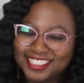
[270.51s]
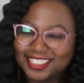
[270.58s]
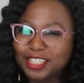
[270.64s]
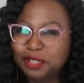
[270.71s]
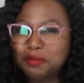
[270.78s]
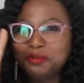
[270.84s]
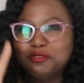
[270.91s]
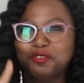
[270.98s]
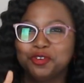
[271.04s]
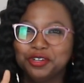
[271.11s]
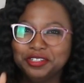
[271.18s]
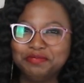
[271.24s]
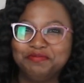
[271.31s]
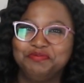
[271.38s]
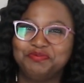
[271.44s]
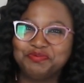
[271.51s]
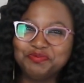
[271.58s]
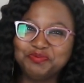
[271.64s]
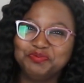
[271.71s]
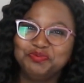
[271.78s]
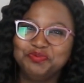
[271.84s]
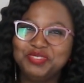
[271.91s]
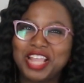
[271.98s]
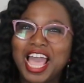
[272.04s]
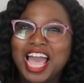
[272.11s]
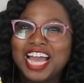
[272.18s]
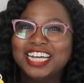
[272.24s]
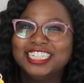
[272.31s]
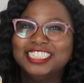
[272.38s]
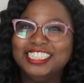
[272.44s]
So number 4,
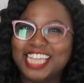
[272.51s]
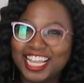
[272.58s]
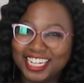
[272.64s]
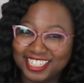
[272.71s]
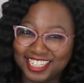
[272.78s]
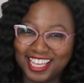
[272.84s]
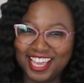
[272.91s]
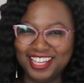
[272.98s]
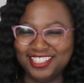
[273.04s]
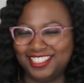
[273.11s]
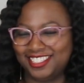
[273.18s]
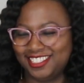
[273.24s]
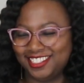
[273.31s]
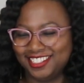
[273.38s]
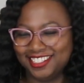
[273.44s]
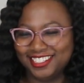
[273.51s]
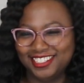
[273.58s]
delegate.